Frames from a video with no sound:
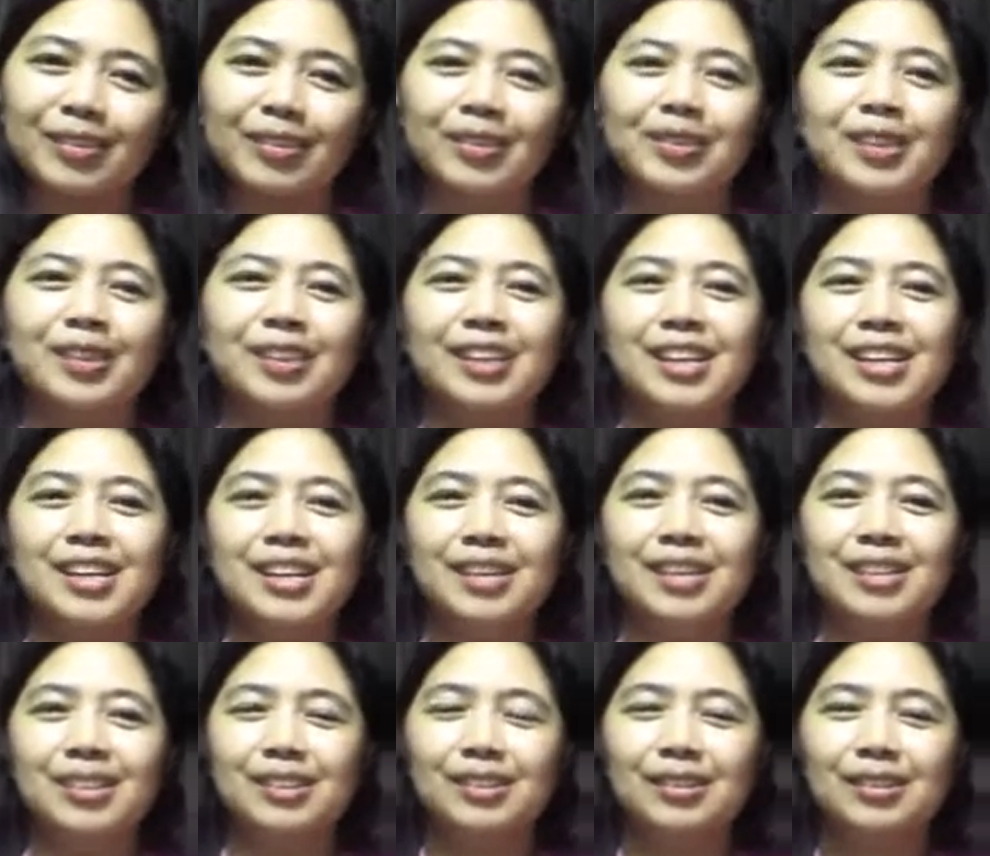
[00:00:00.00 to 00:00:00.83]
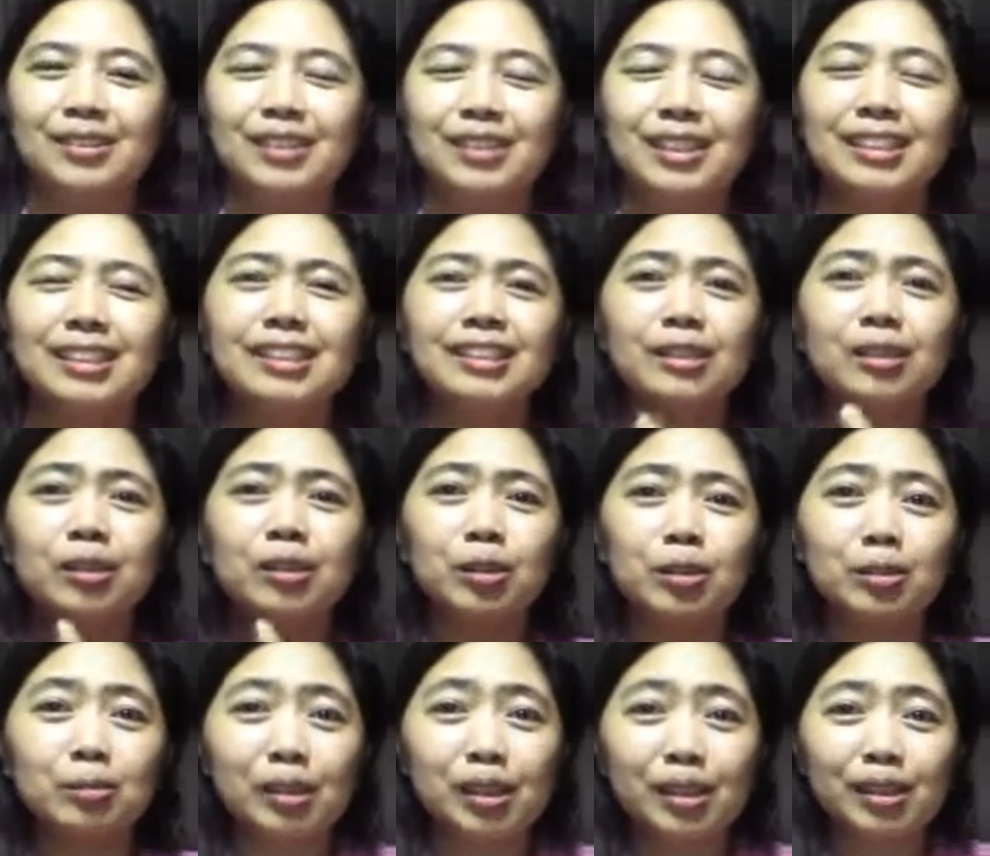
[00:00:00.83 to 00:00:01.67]
Okay, so that's the
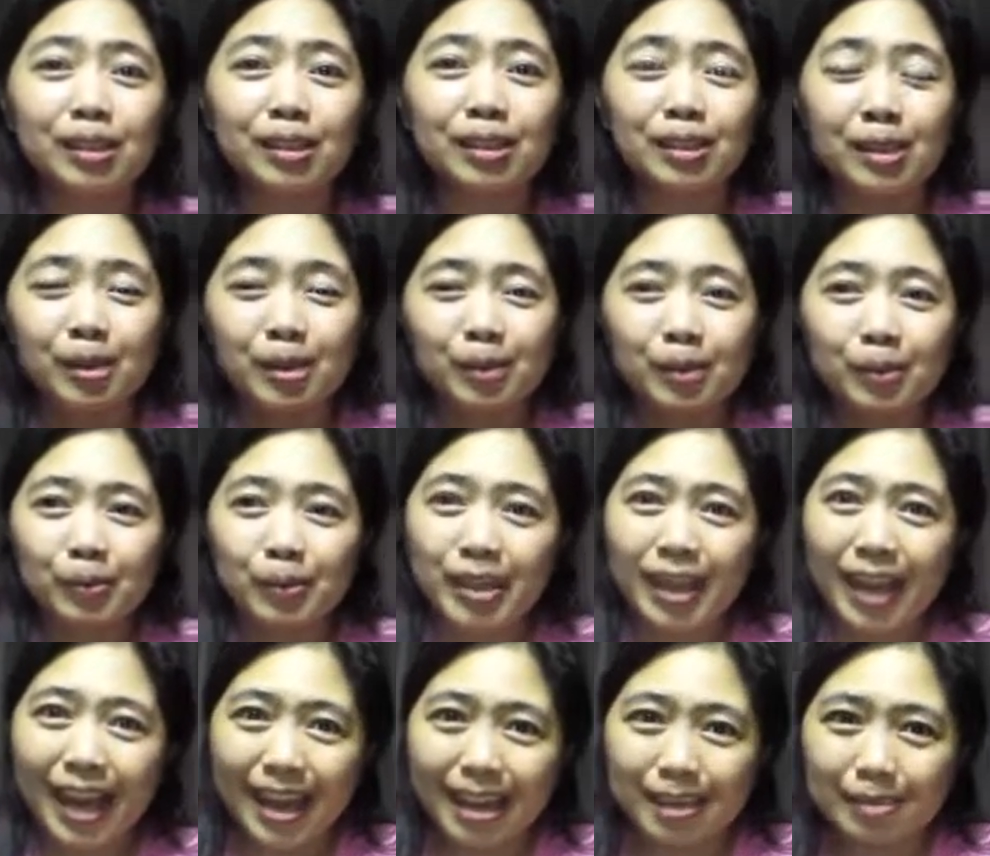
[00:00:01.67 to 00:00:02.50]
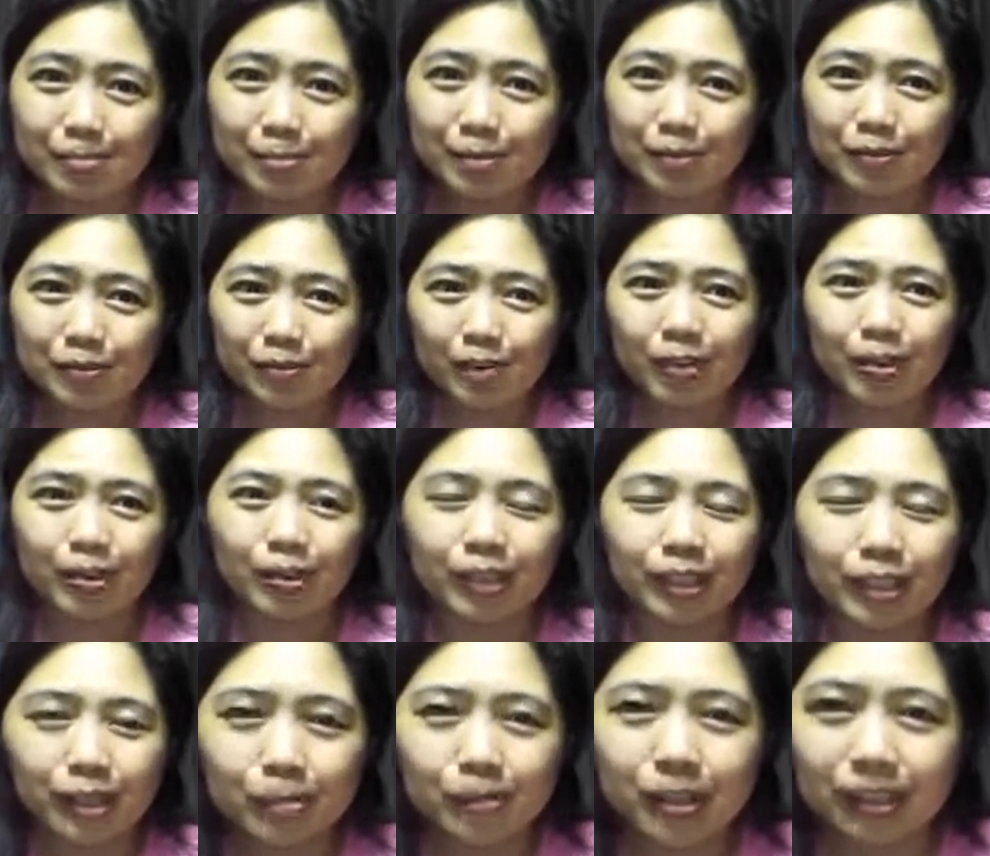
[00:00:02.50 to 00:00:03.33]
normal we had before.
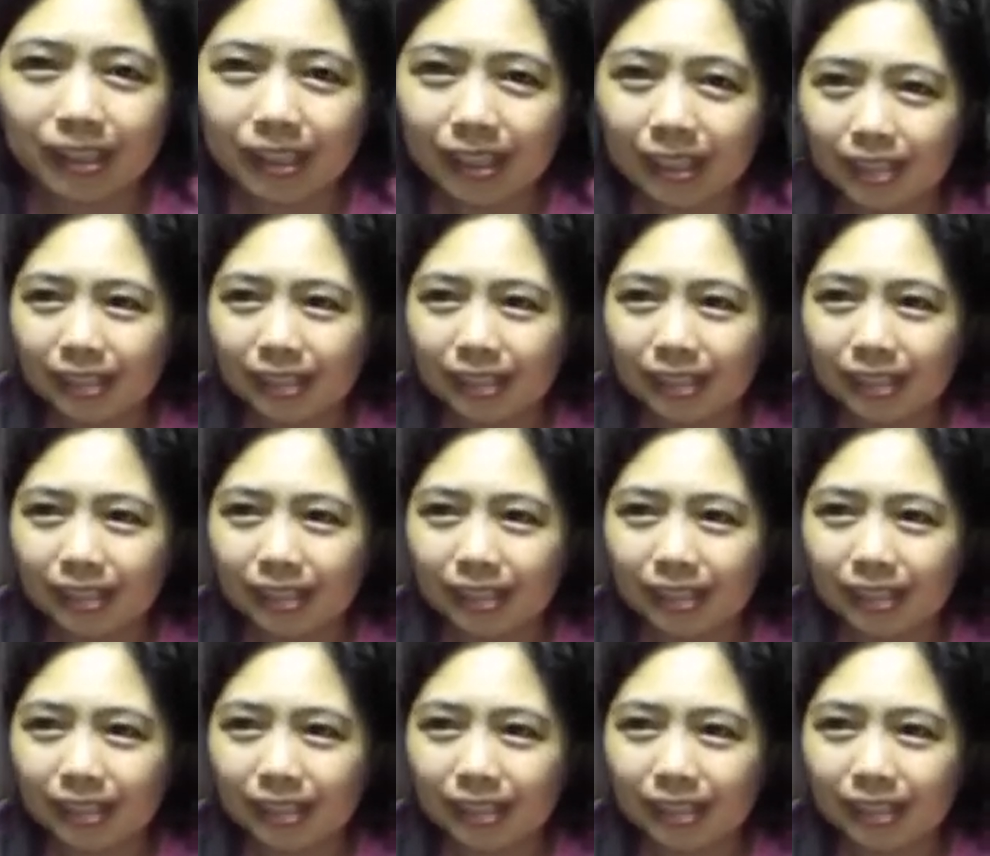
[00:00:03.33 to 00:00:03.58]
Okay, but